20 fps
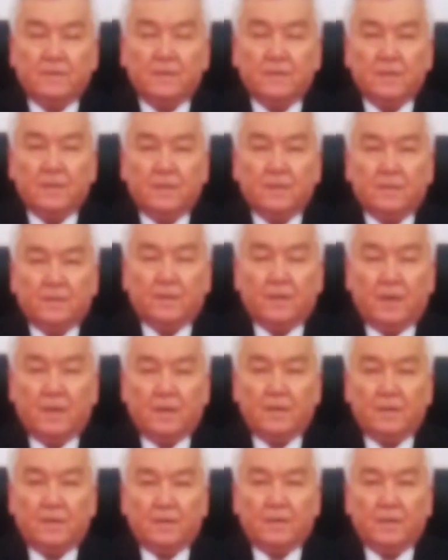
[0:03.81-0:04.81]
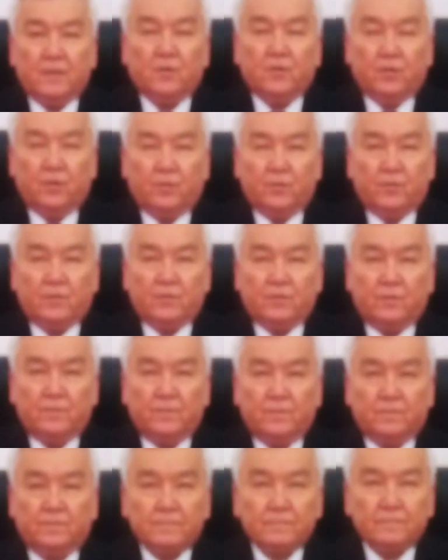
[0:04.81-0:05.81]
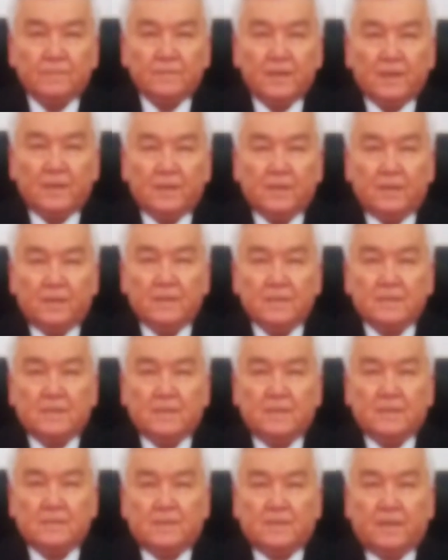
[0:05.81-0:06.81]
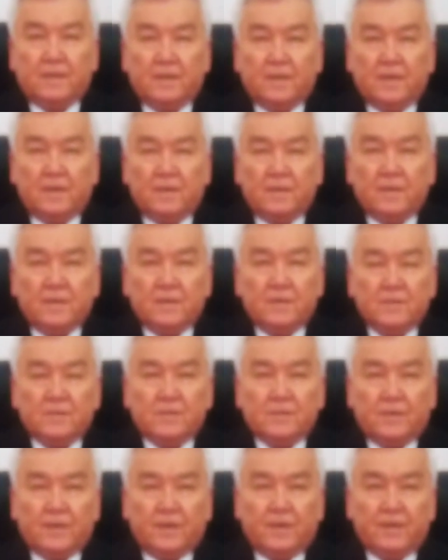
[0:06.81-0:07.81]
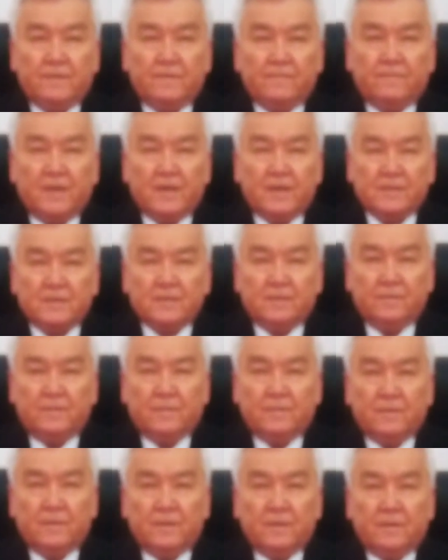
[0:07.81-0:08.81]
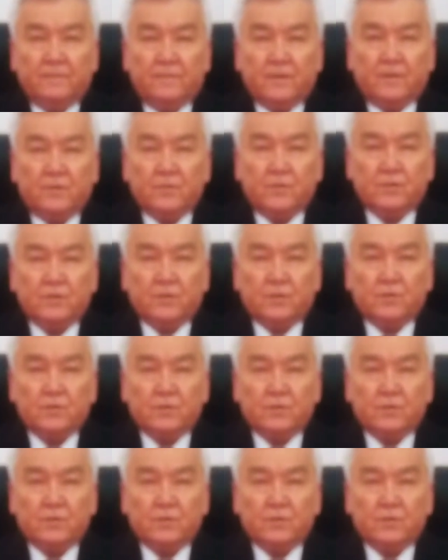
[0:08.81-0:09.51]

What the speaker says: a series of measures to mitigate the negative impact of this pandemic on its economy.